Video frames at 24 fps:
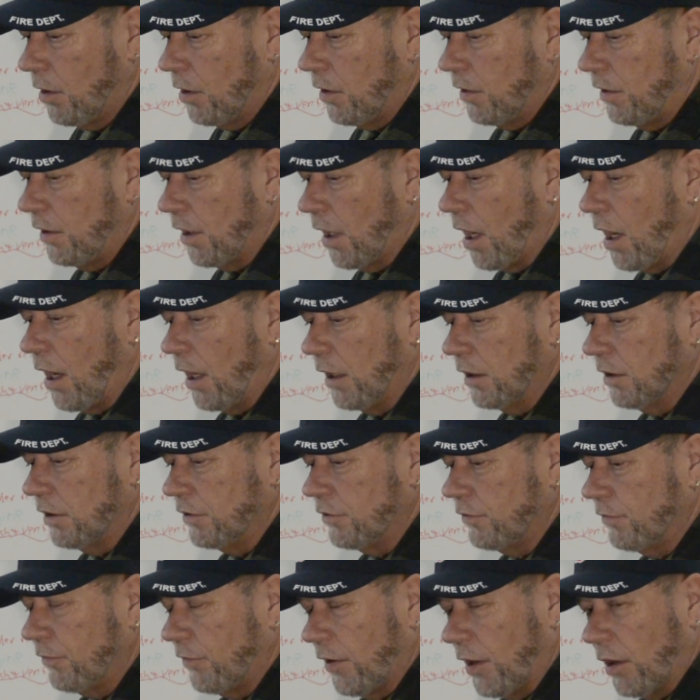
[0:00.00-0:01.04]
the
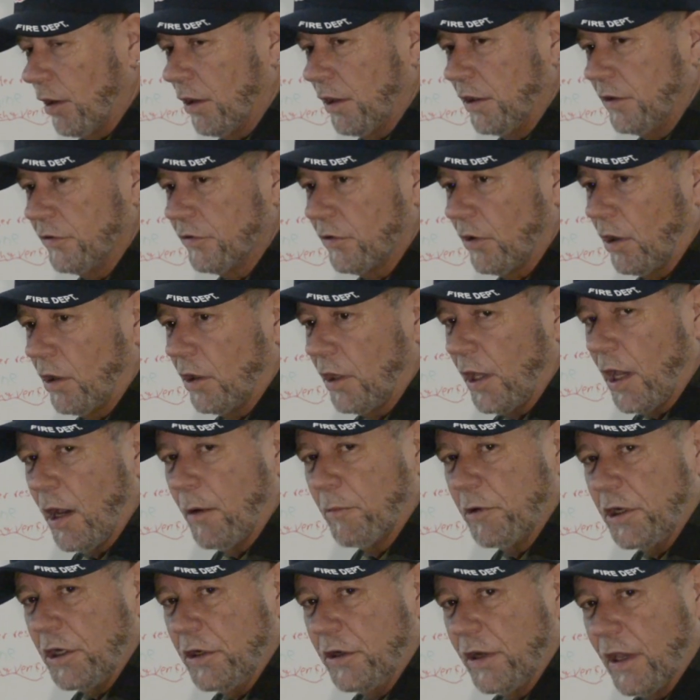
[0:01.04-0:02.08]
islands varies on how
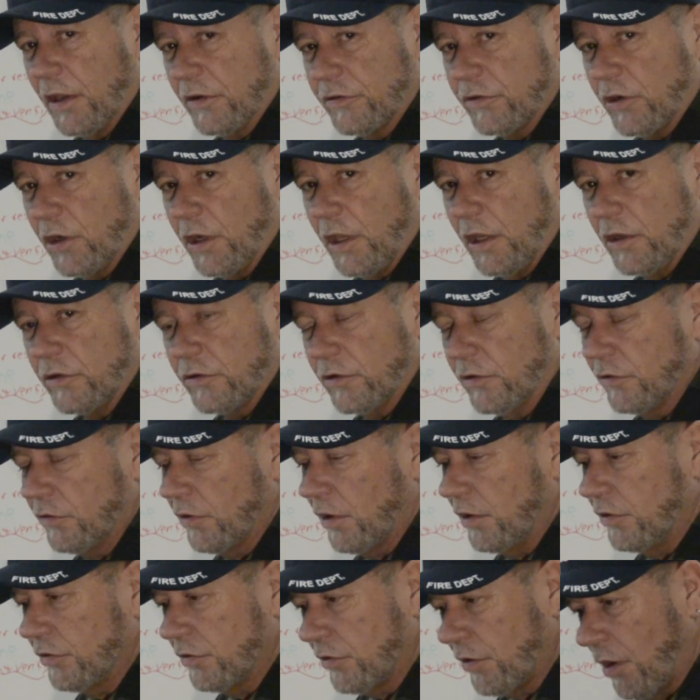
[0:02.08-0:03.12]
many destinations
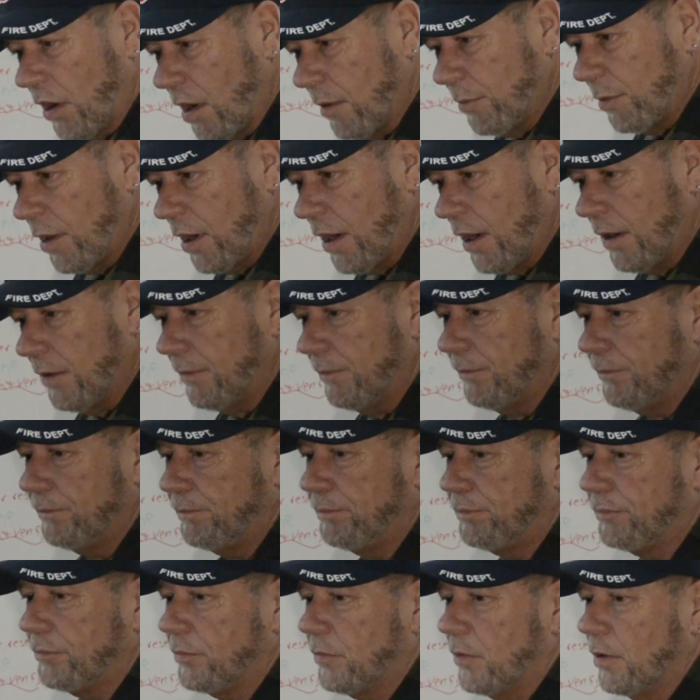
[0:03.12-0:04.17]
they stop at,
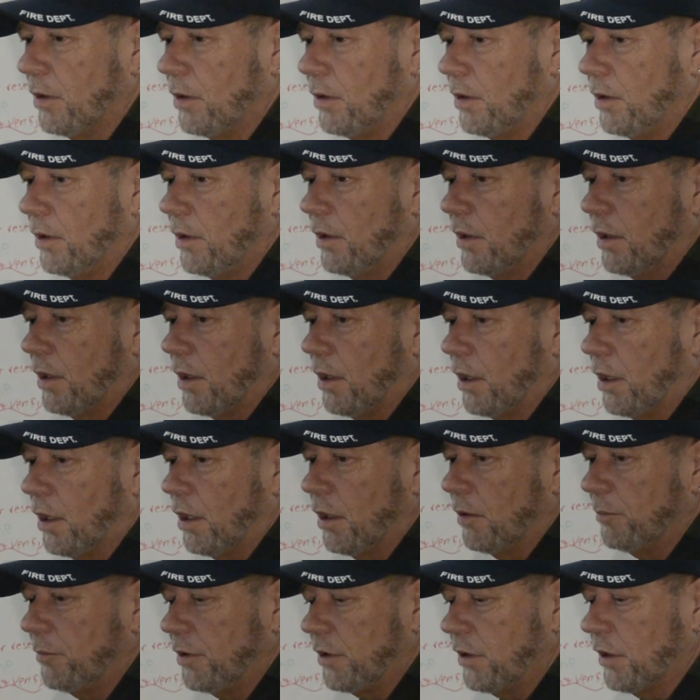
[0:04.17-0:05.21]

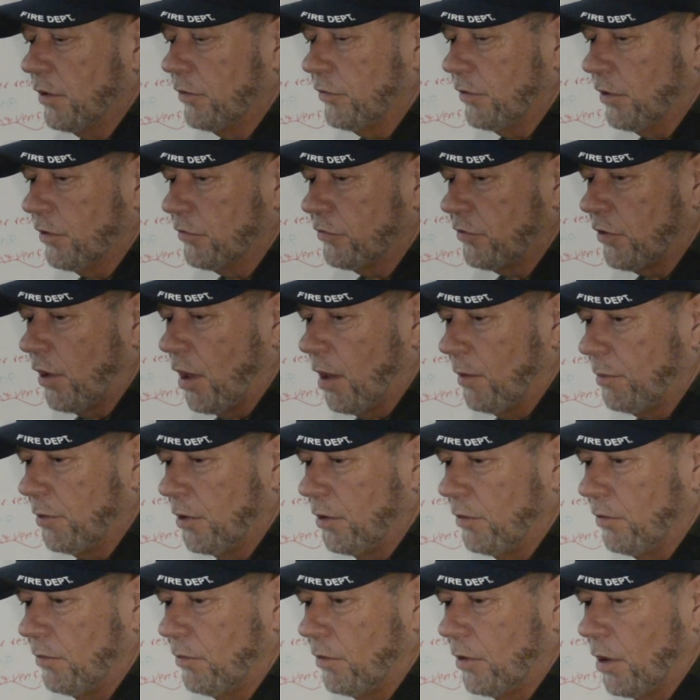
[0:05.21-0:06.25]
because they'll stop at
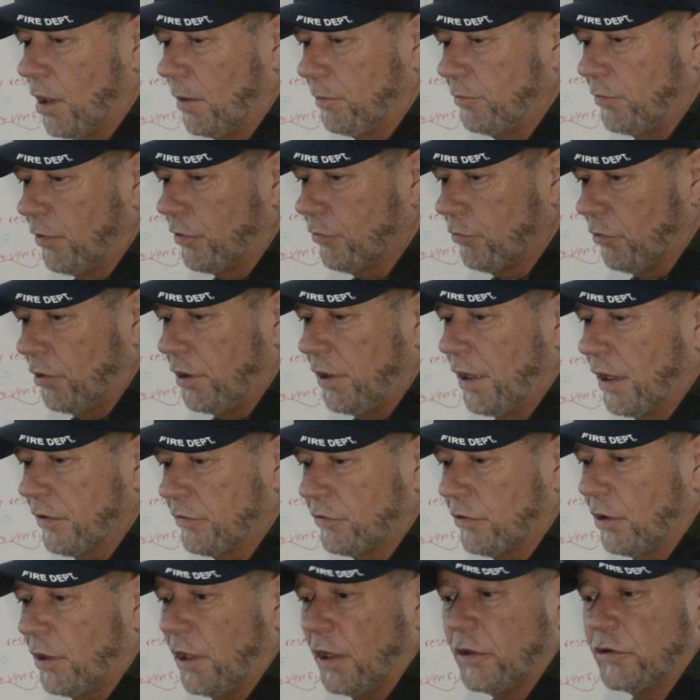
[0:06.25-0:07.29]
up to 3
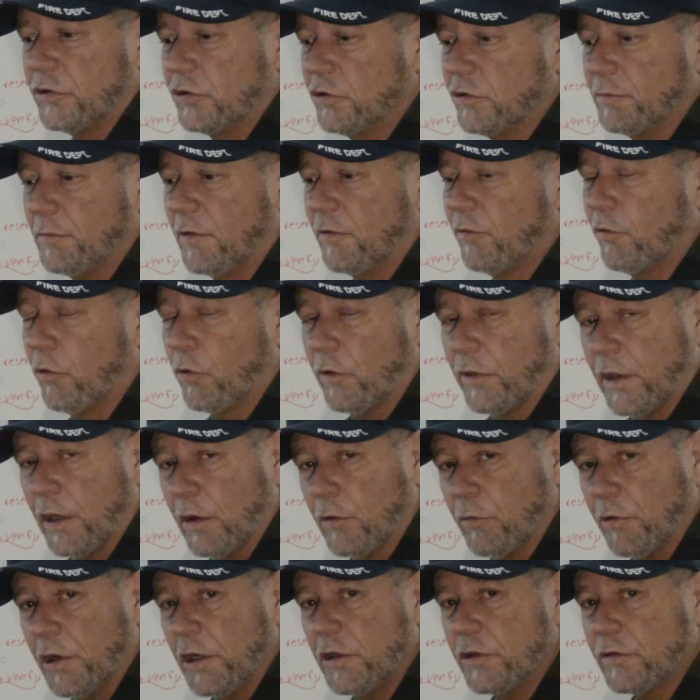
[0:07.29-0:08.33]
destinations before they
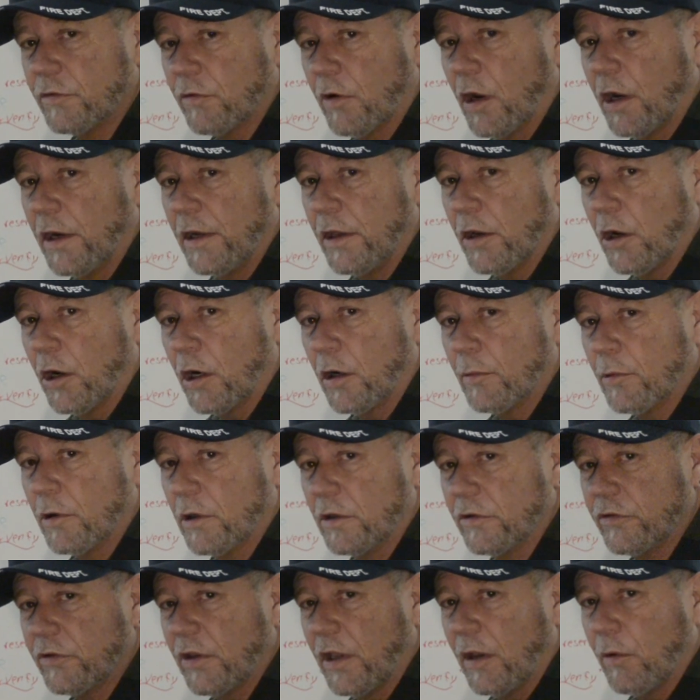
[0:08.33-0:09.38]
reach Friday Harbor
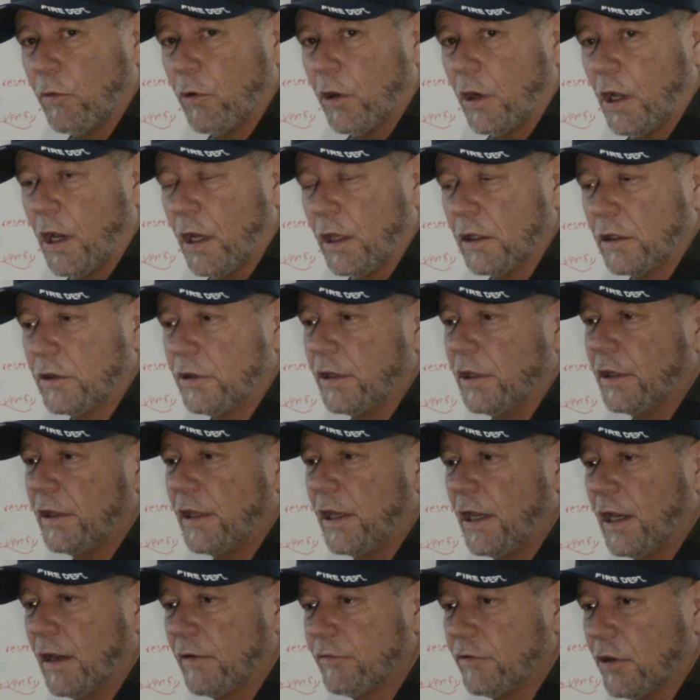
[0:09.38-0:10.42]
on San Juan Island, and
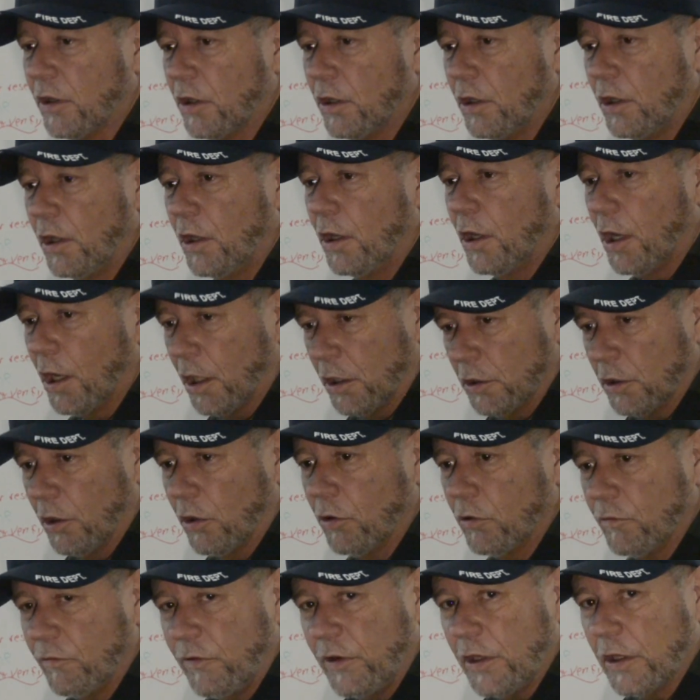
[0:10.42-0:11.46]
they have to
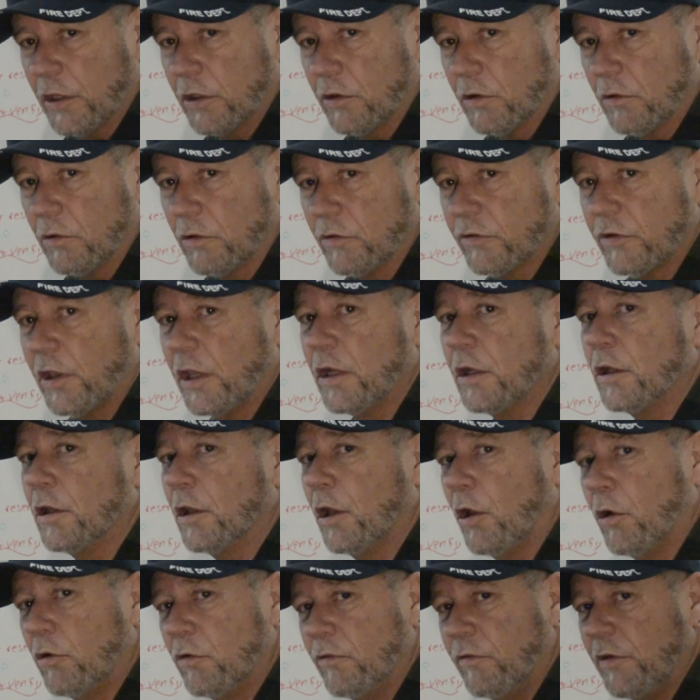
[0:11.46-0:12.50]
unload vehicles and
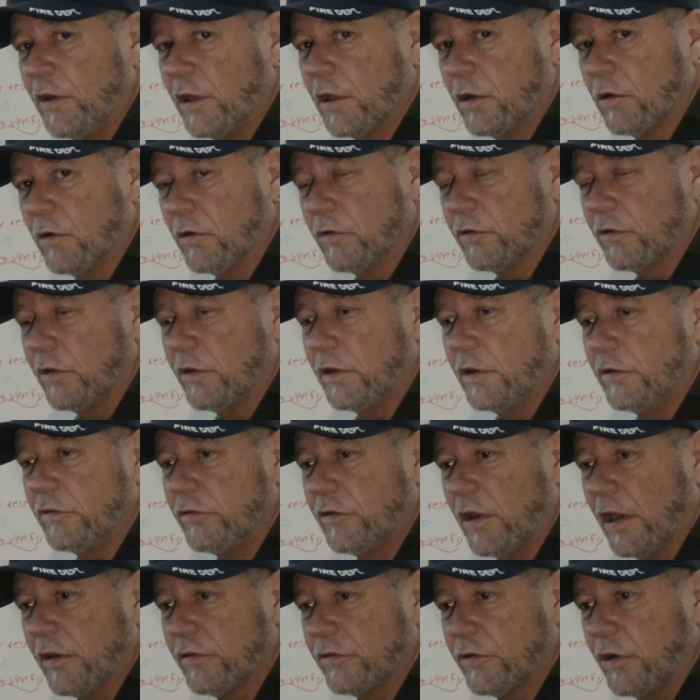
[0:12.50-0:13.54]
load vehicles at these
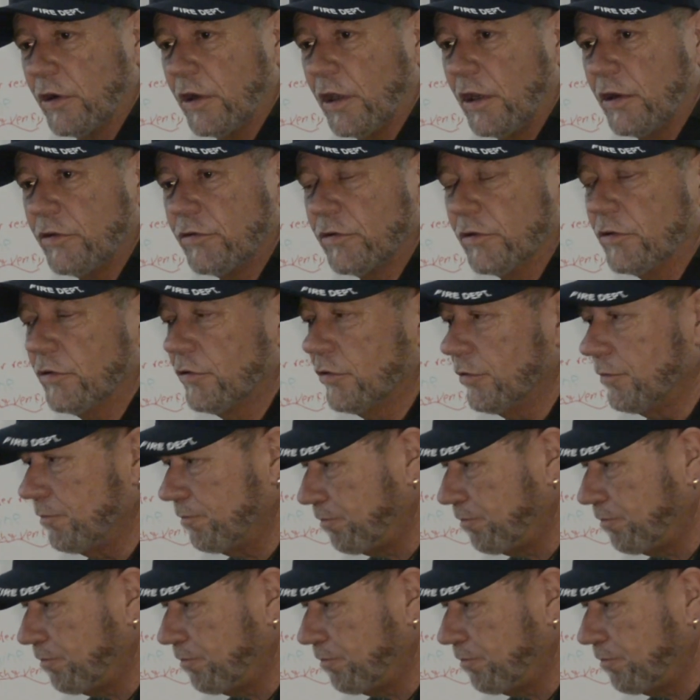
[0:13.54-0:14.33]
destinations.